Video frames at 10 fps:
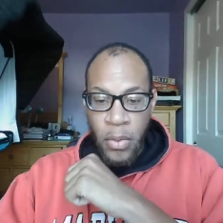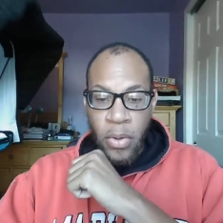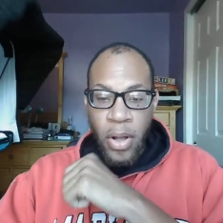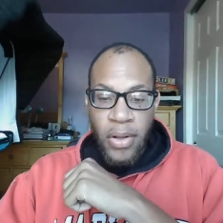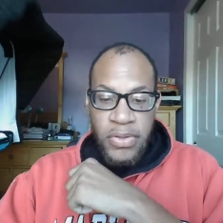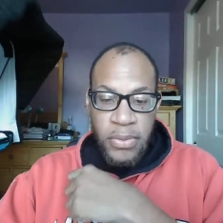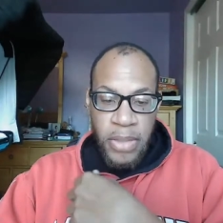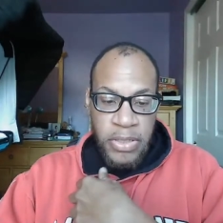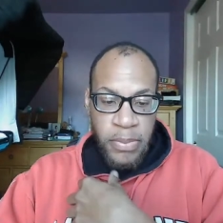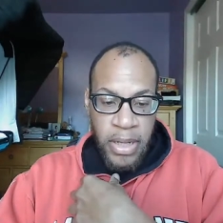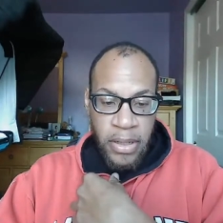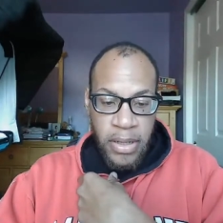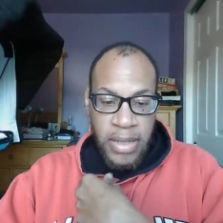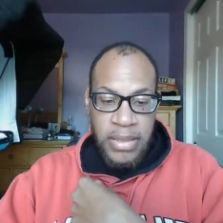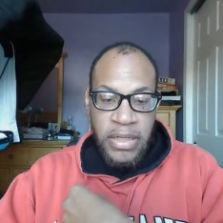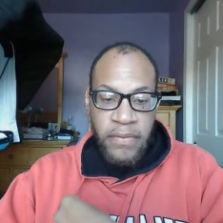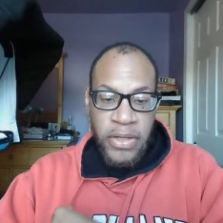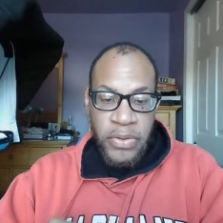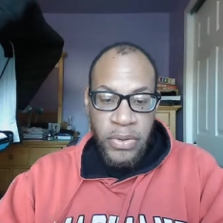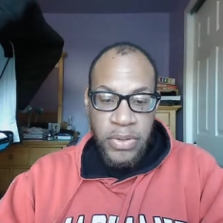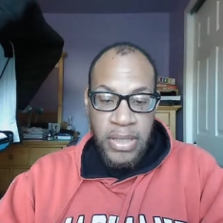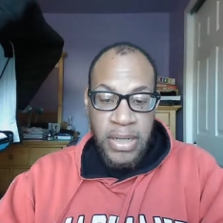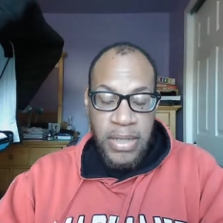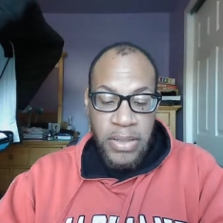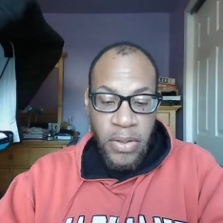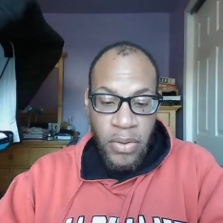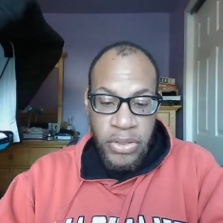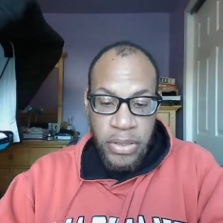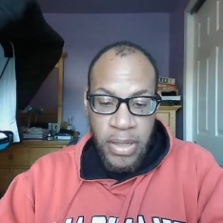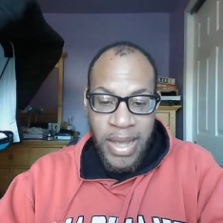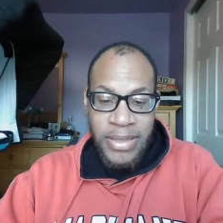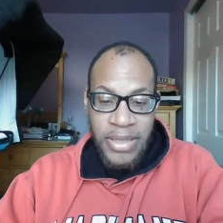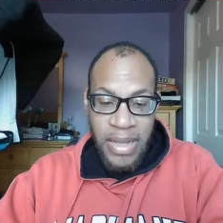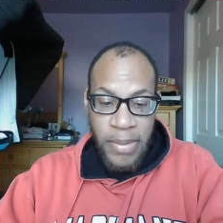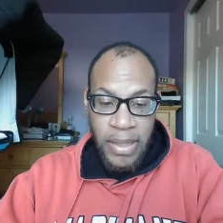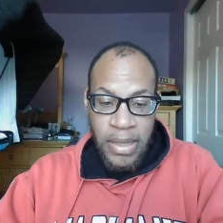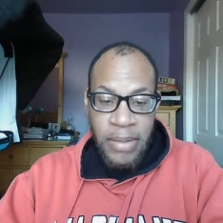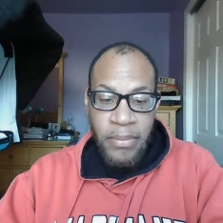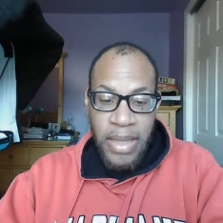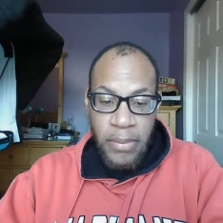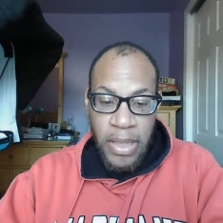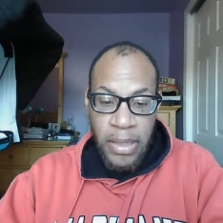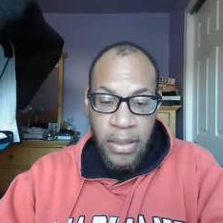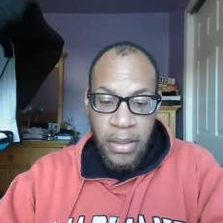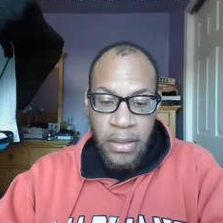We're also much better as individuals and as a culture at shaming and blaming